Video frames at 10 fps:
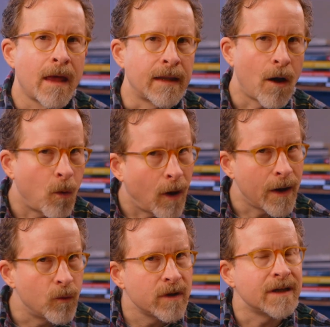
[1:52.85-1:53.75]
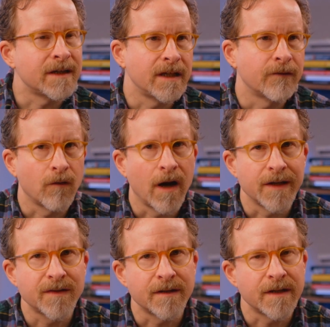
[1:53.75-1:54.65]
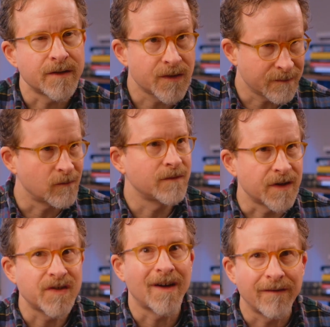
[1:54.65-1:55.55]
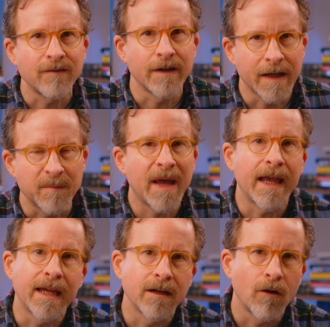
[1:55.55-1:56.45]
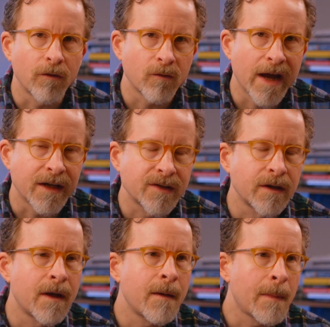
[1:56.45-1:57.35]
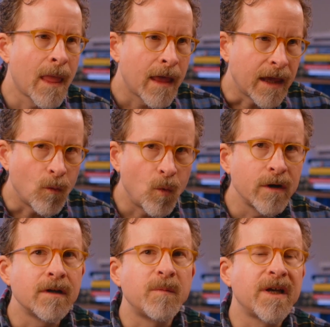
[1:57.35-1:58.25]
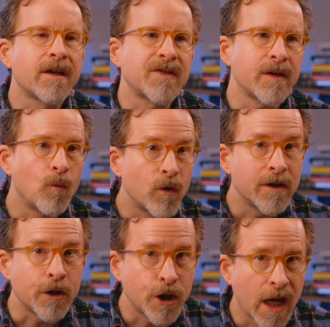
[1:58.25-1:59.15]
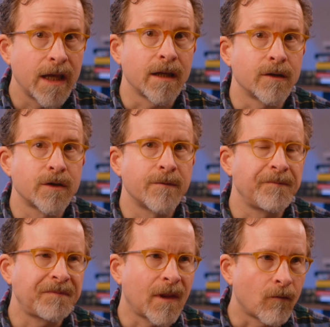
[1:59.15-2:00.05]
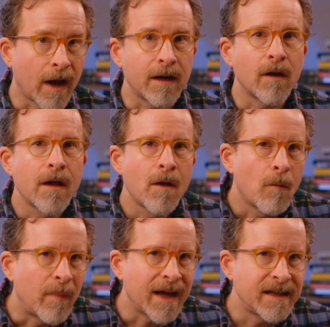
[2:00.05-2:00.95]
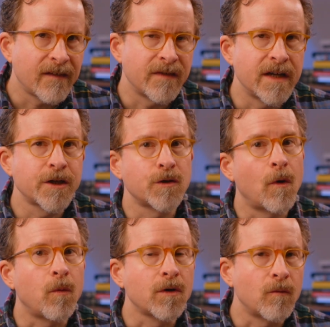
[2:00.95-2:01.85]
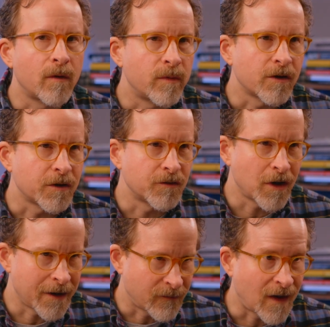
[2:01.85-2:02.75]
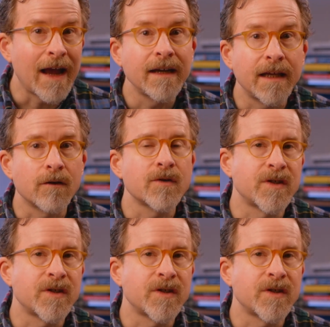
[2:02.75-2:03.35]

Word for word: Now, why wouldn't it give rise to these to suffering and pain and all the rest? It wouldn't because it wouldn't change, right? By definition, what we're, what we're trying to find here is